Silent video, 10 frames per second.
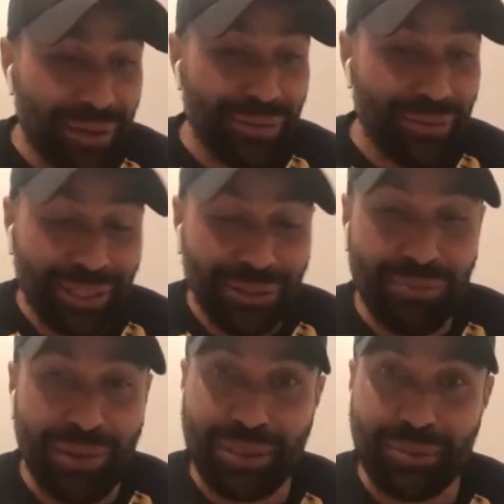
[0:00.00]
when I
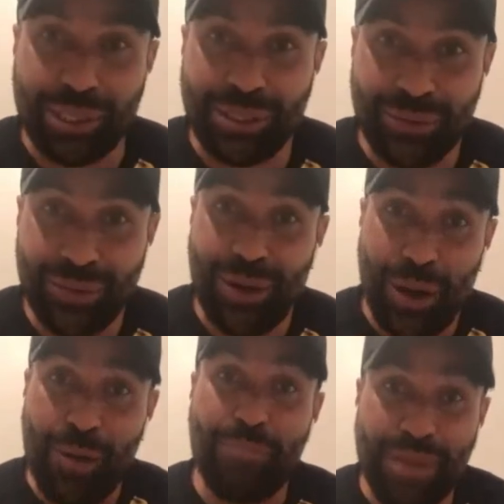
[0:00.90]
look back on my career,
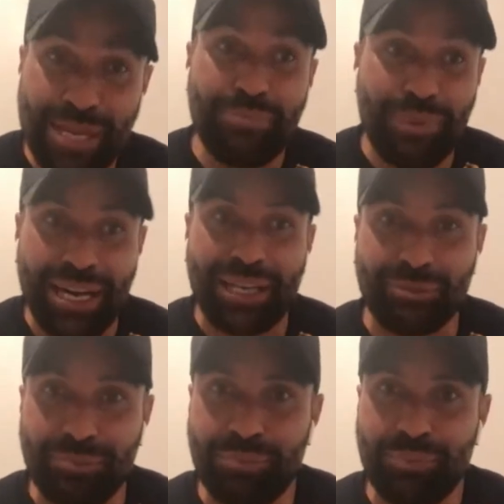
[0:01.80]
I've been
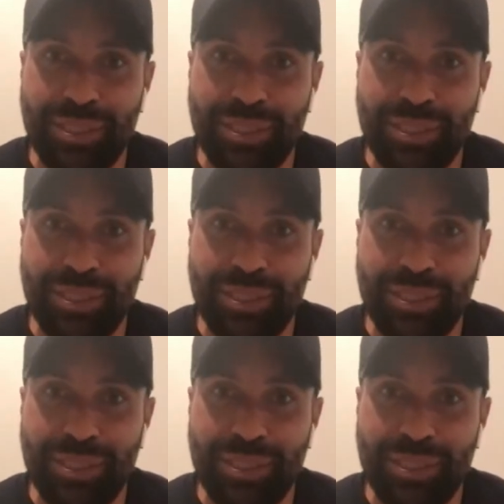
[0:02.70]
part of